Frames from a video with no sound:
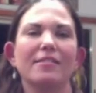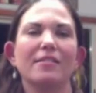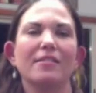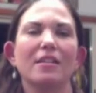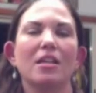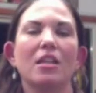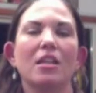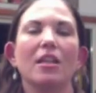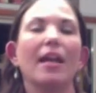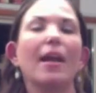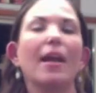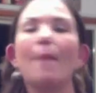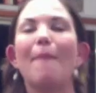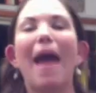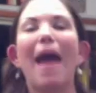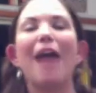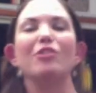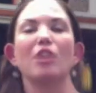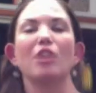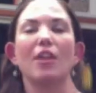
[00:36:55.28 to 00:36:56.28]
Like,
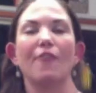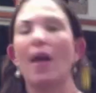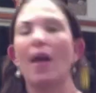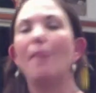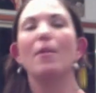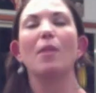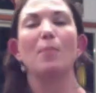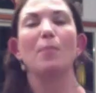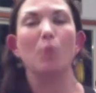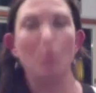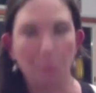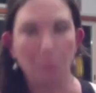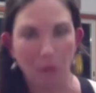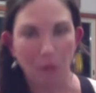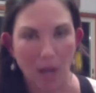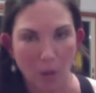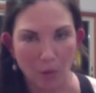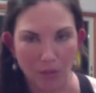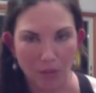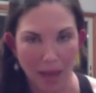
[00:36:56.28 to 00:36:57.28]
imagine, if I'm not a pool player,
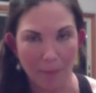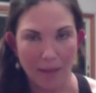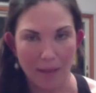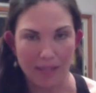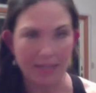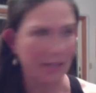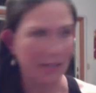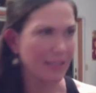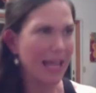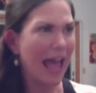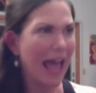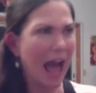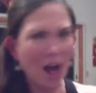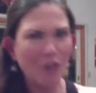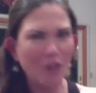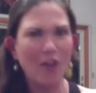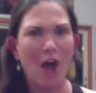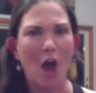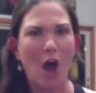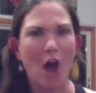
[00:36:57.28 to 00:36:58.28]
would that make sense? Hell
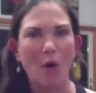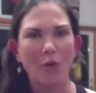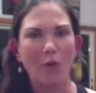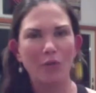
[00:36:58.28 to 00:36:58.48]
no.